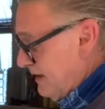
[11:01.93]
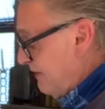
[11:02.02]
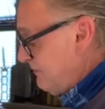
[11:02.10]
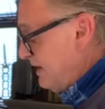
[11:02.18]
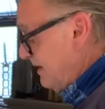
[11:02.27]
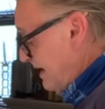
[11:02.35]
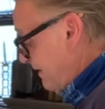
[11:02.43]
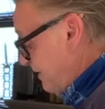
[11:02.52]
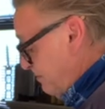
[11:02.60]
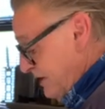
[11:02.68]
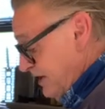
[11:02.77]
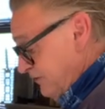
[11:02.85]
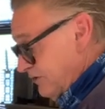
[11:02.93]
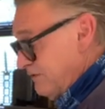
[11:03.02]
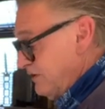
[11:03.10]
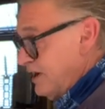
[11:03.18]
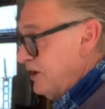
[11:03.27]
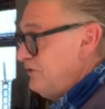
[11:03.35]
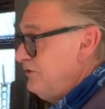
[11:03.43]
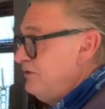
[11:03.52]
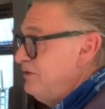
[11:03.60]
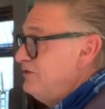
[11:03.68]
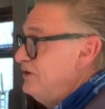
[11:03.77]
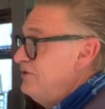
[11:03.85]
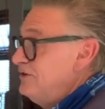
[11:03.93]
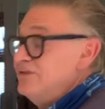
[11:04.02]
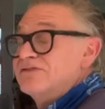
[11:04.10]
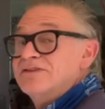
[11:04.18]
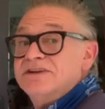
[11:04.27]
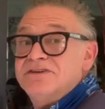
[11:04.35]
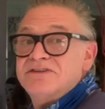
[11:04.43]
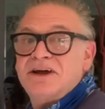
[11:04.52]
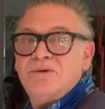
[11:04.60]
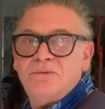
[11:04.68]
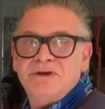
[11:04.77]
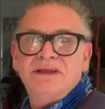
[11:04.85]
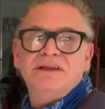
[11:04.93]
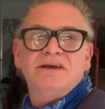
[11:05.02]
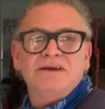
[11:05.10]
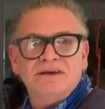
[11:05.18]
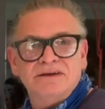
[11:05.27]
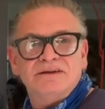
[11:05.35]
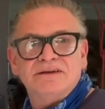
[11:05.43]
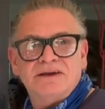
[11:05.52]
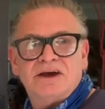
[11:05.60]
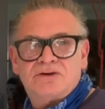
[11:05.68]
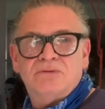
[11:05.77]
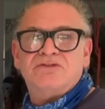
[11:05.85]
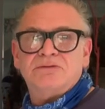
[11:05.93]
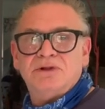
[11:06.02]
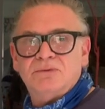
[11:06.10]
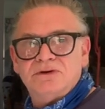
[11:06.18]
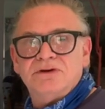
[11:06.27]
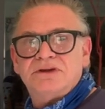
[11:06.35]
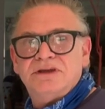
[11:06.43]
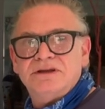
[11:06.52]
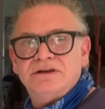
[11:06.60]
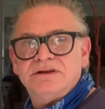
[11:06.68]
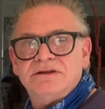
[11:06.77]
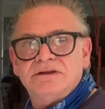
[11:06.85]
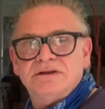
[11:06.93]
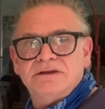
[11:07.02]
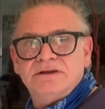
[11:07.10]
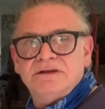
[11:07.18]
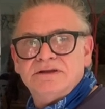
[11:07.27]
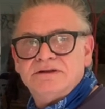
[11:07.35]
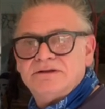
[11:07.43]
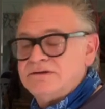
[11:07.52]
every painter, every artist is different. It's how we are comfortable working, and you